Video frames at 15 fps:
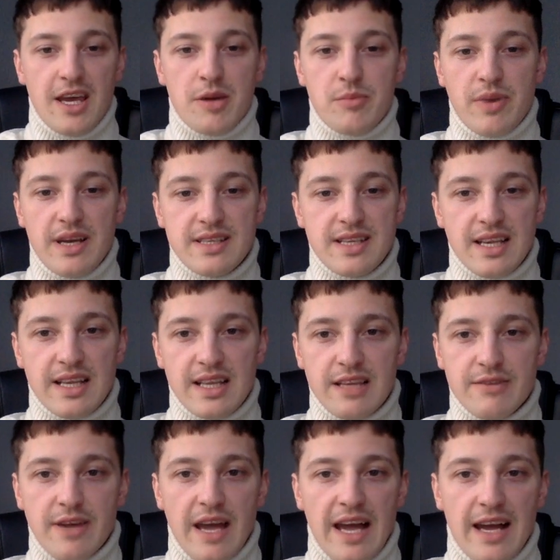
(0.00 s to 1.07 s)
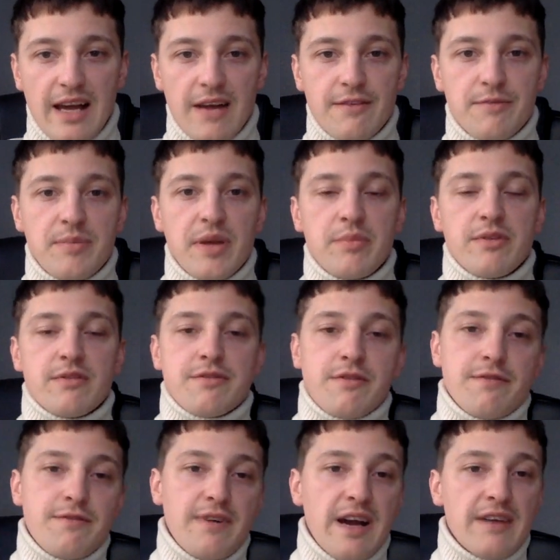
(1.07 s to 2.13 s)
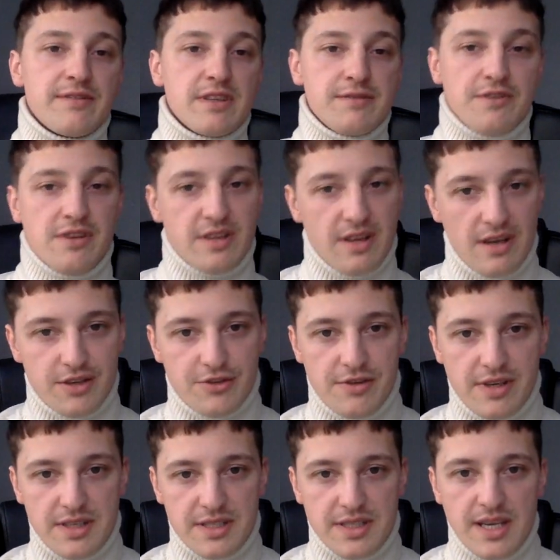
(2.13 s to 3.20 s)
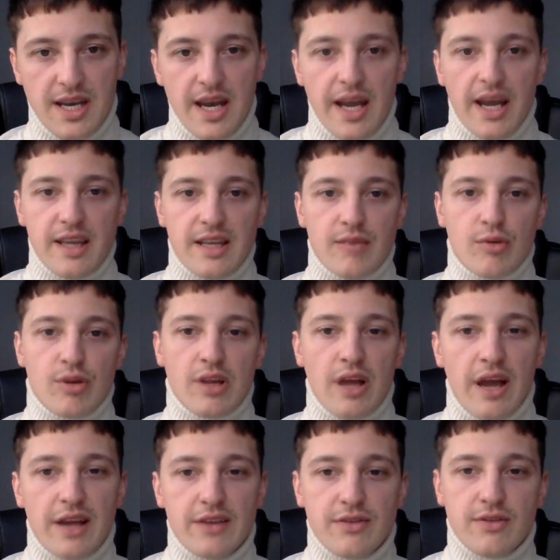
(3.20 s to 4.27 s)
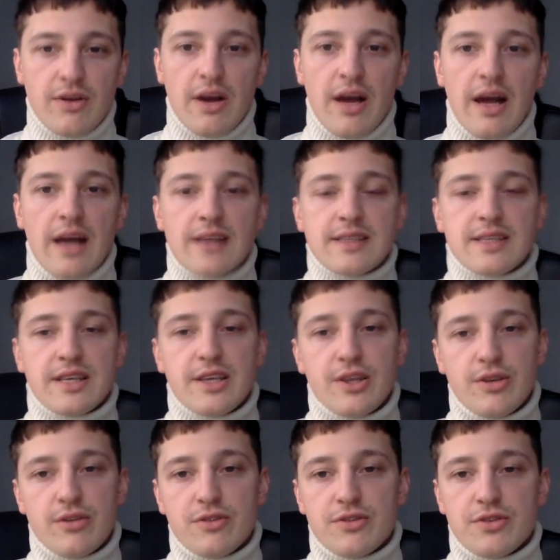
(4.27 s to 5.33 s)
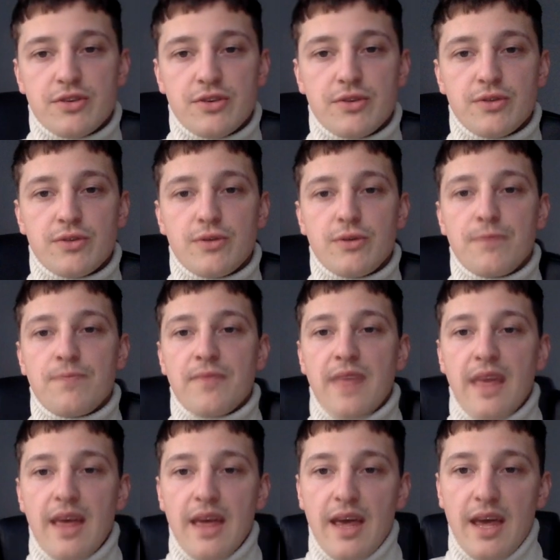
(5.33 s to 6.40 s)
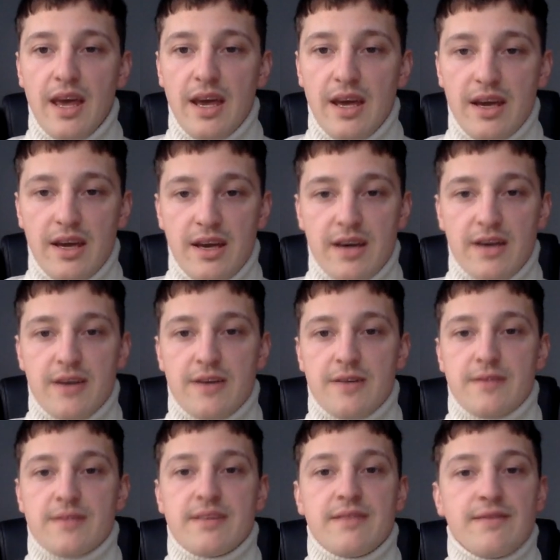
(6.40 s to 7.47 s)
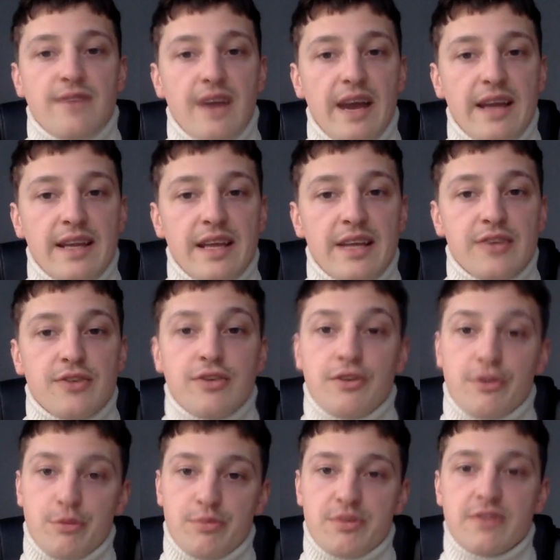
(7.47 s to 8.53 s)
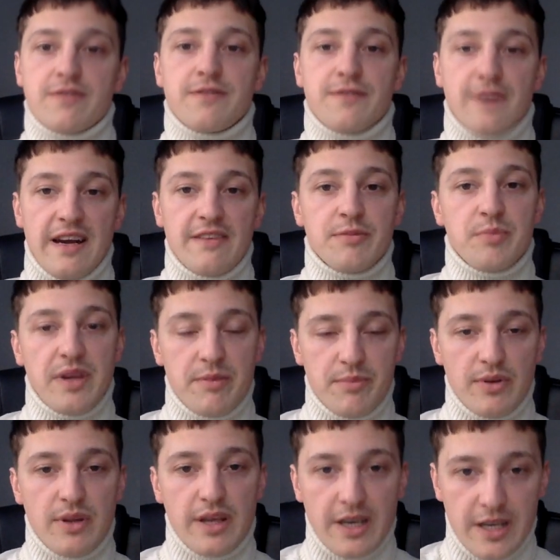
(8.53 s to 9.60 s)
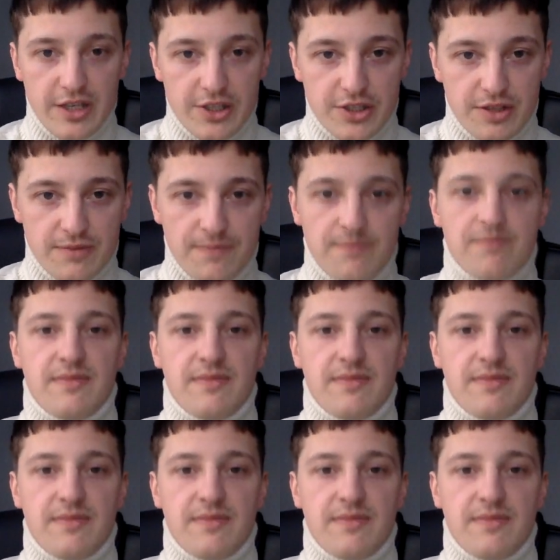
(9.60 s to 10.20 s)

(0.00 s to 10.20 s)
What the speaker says: Basically, we have people from 5 different countries, and I would like to ask you to divide into groups of 5 people each